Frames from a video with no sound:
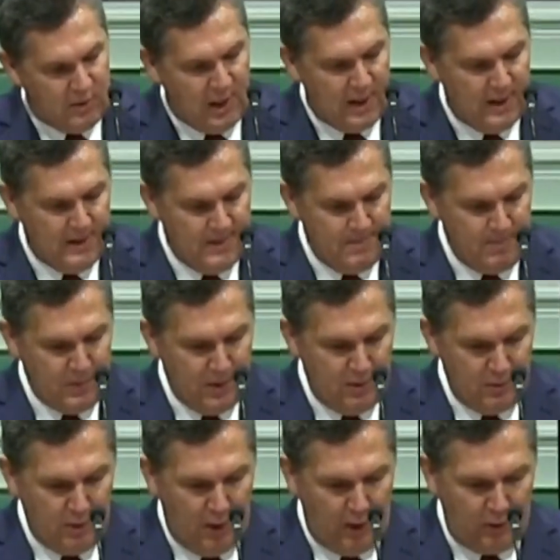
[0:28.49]
that
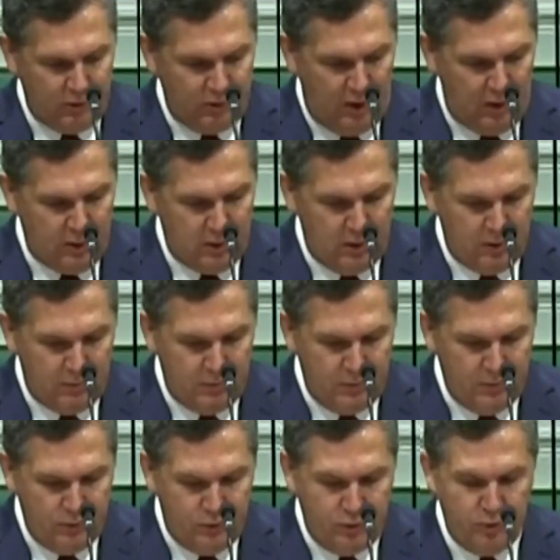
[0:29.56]
dark saga
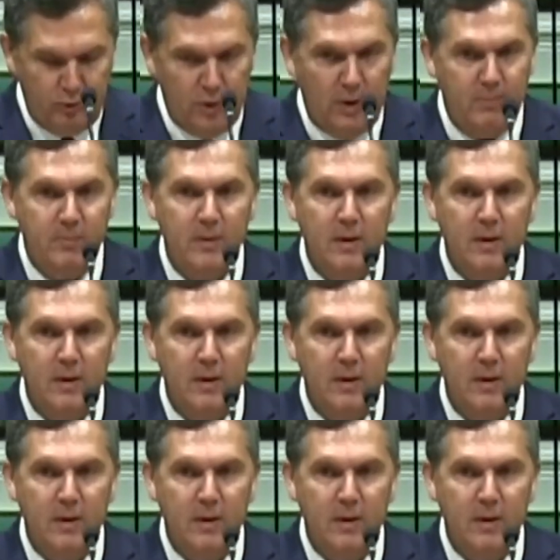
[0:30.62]
of Judah.